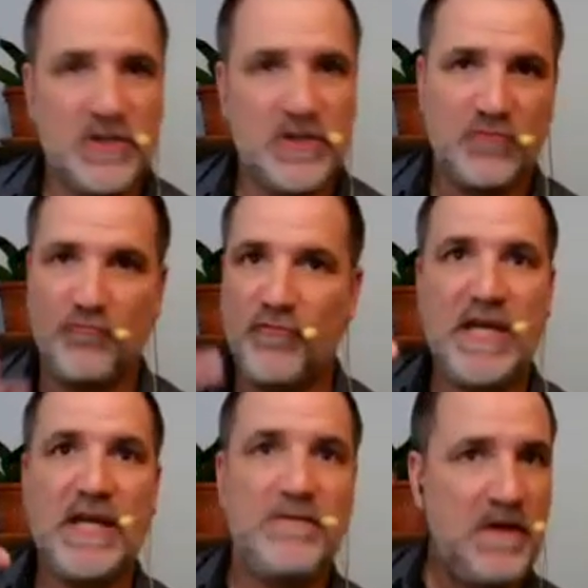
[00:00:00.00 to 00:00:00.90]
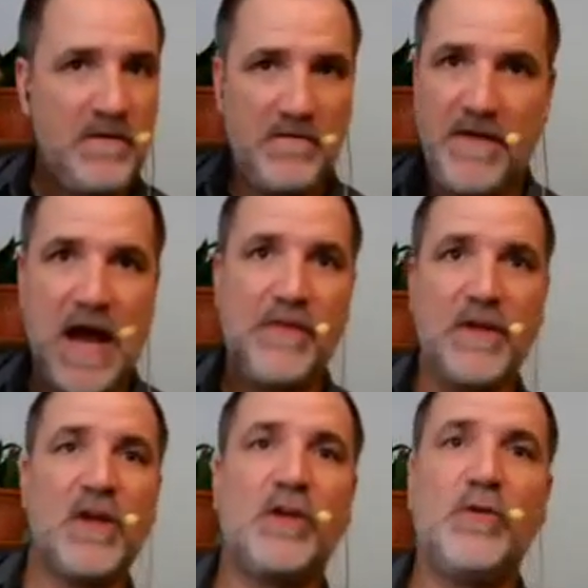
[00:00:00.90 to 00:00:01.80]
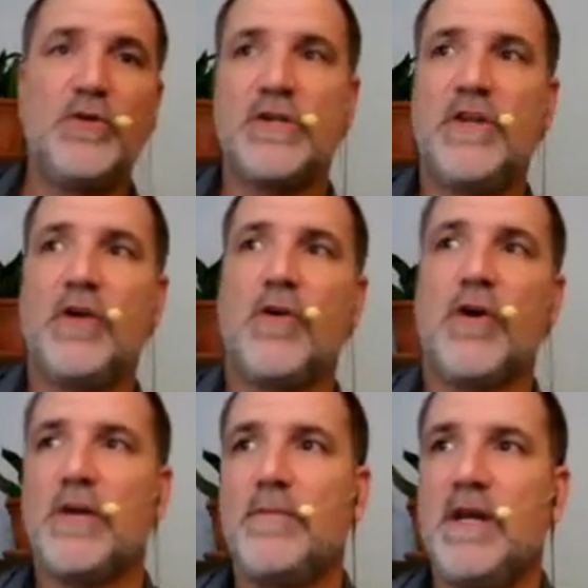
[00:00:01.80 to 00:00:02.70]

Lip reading: Just read, find the conclusion of the argument,